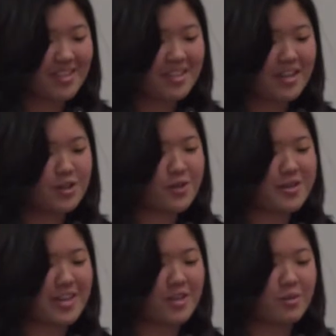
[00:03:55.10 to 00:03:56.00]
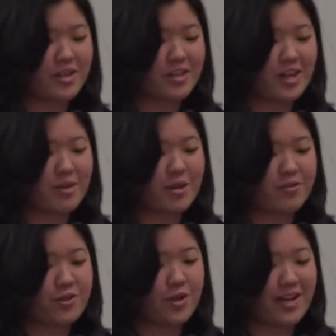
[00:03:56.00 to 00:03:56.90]
Not knowing anyone on my
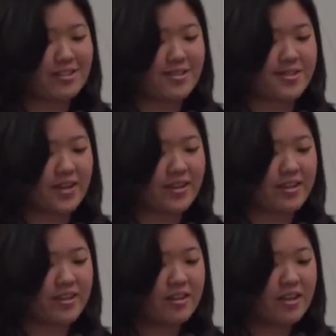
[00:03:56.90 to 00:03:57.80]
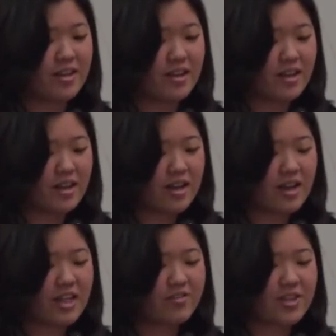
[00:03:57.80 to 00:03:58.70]
floor at the start,
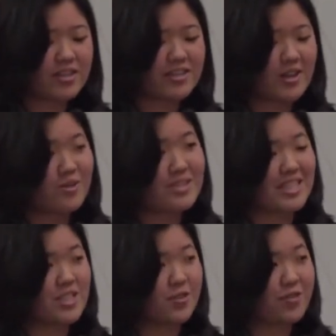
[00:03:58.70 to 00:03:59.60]
I never had known such a